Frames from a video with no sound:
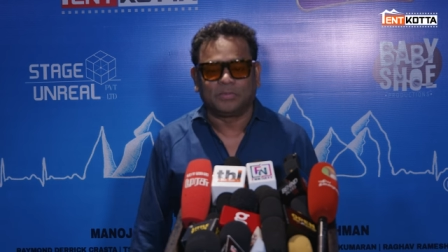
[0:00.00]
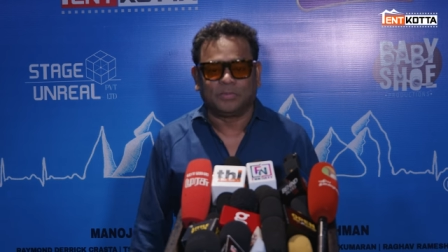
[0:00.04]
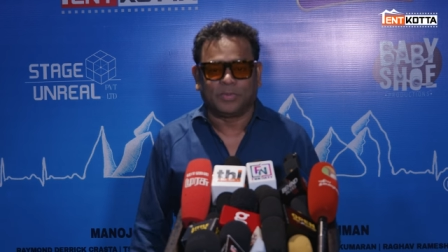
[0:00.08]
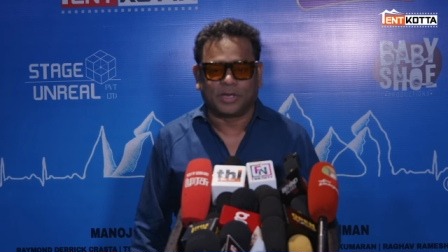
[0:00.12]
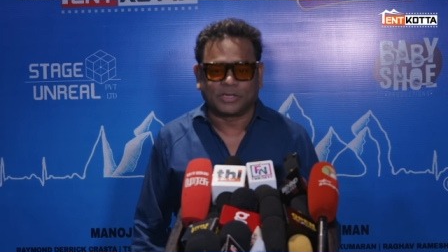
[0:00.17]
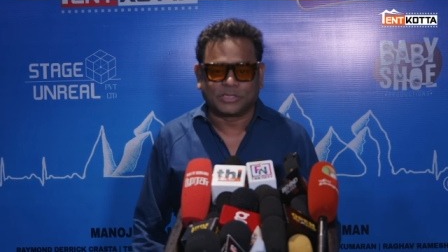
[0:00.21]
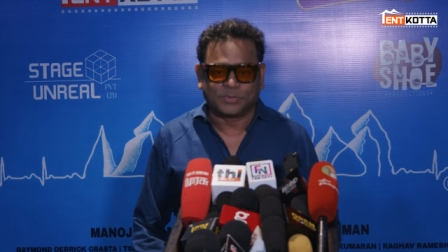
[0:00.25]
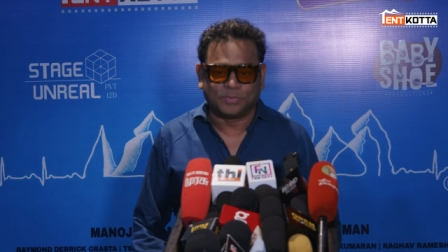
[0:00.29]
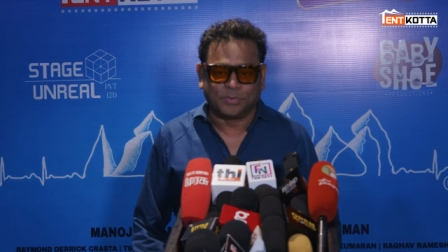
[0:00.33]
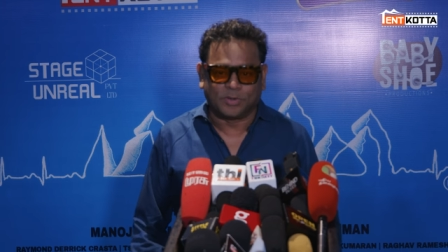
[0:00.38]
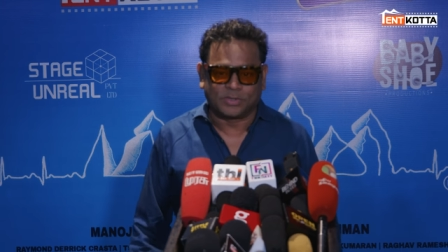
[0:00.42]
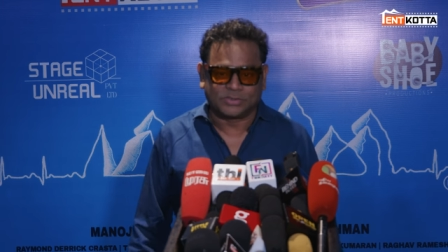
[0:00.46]

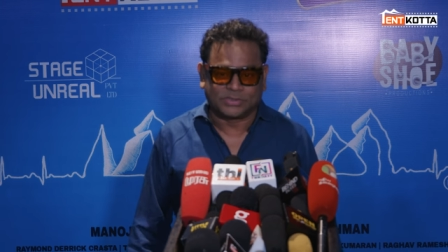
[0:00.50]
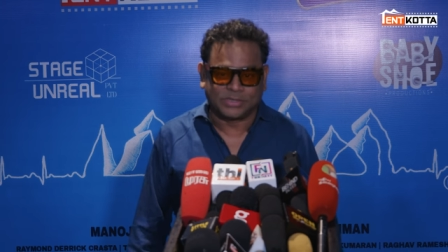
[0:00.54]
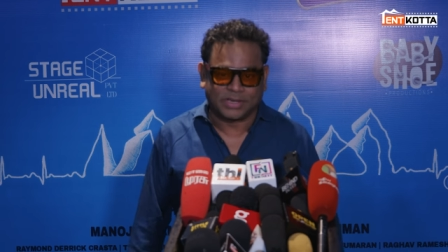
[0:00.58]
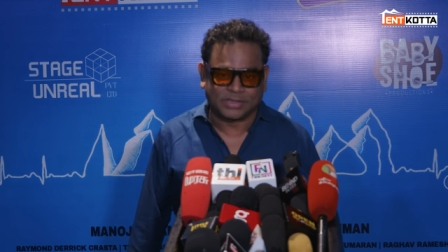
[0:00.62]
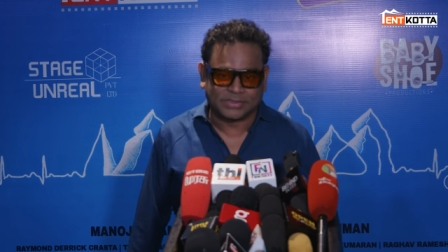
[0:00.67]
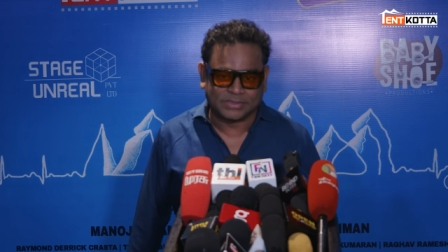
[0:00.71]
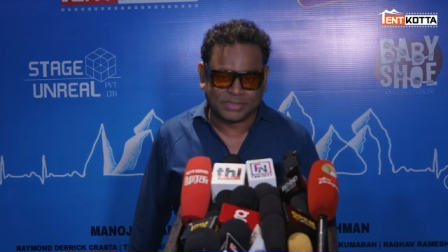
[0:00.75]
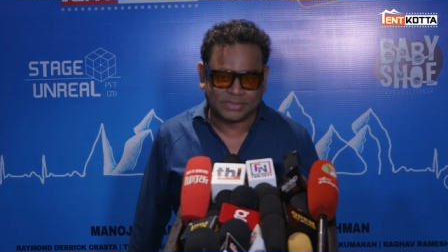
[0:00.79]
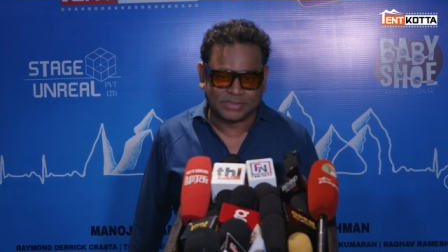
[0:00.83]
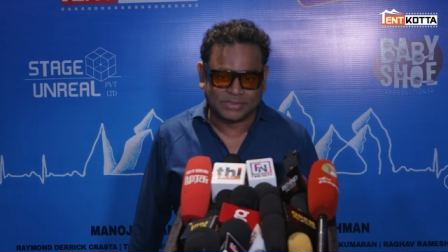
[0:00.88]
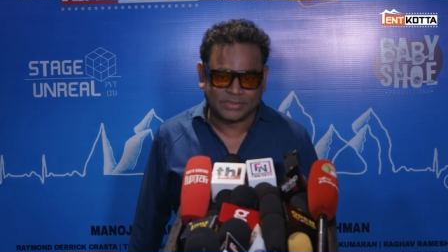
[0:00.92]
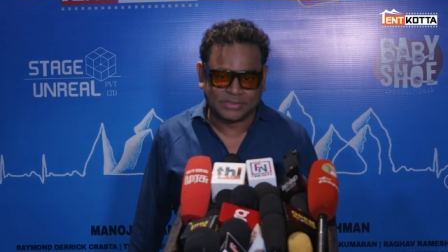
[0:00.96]
much more
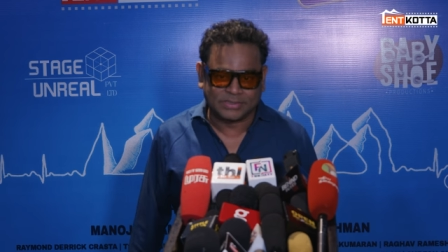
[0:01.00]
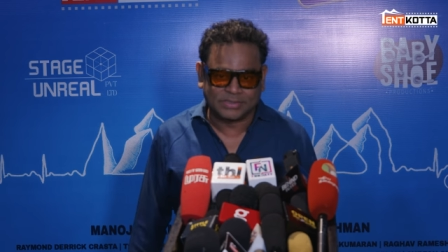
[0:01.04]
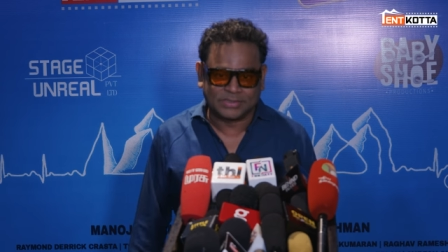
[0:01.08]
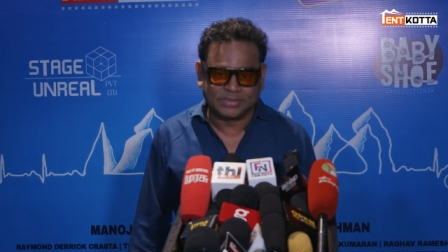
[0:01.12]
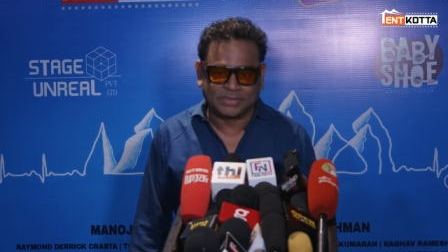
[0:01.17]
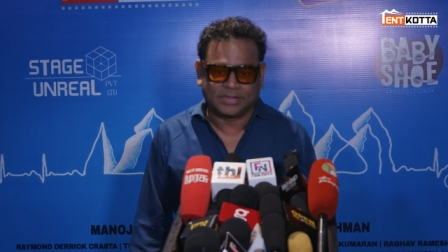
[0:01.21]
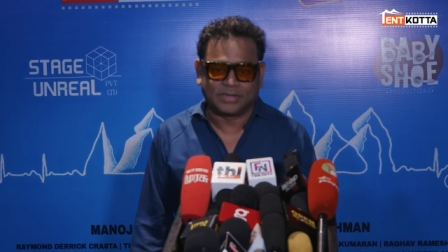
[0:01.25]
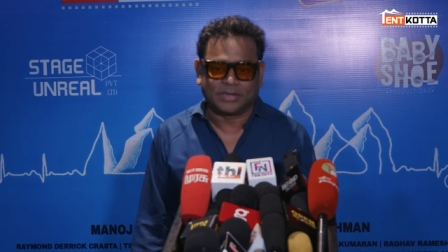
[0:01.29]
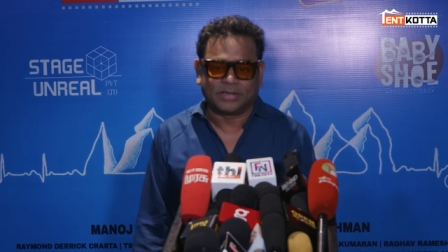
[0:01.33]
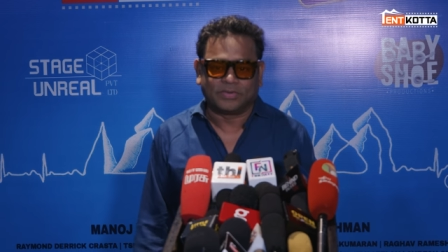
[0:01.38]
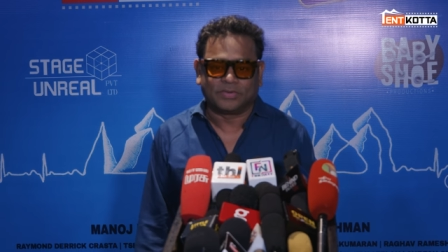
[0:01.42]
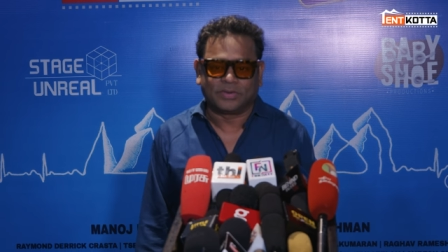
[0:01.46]
success
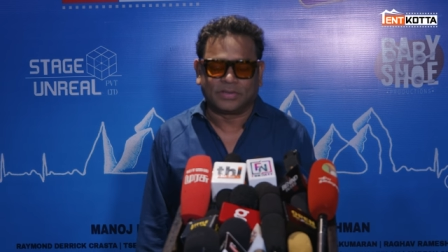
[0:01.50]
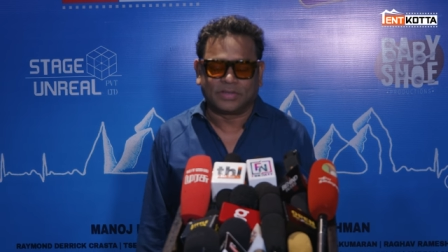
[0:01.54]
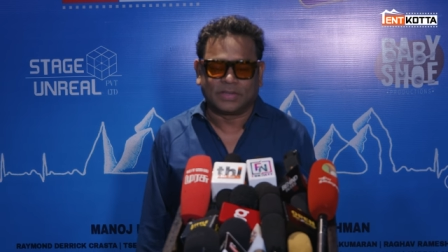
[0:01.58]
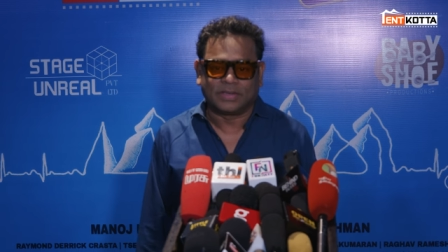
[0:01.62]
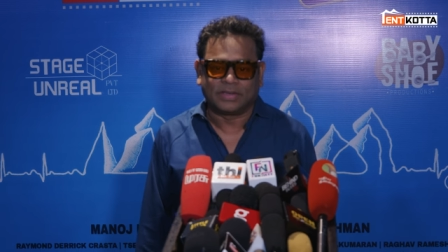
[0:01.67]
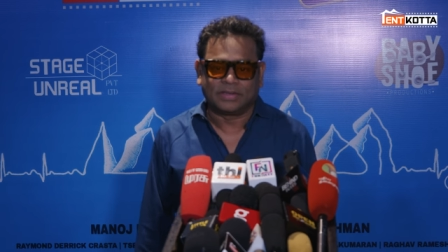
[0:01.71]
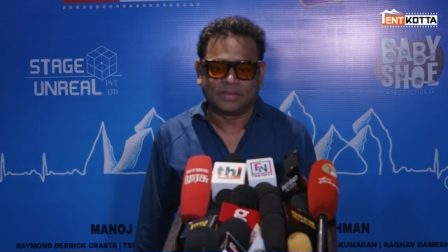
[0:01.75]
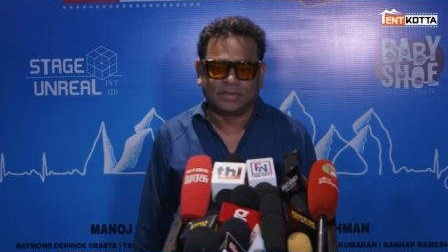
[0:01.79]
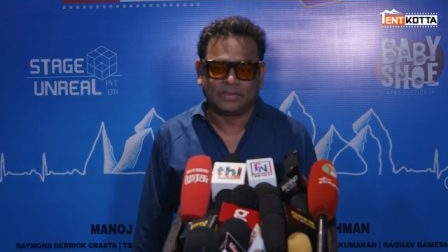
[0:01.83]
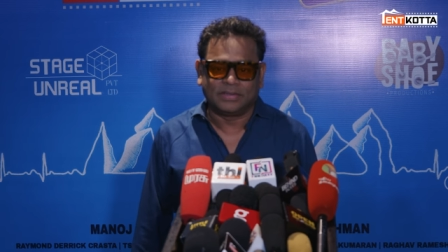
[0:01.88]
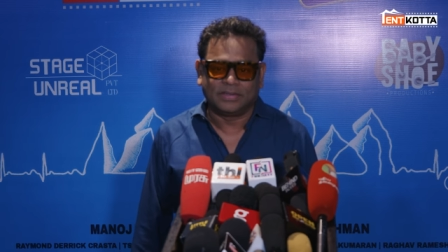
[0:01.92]
and everything.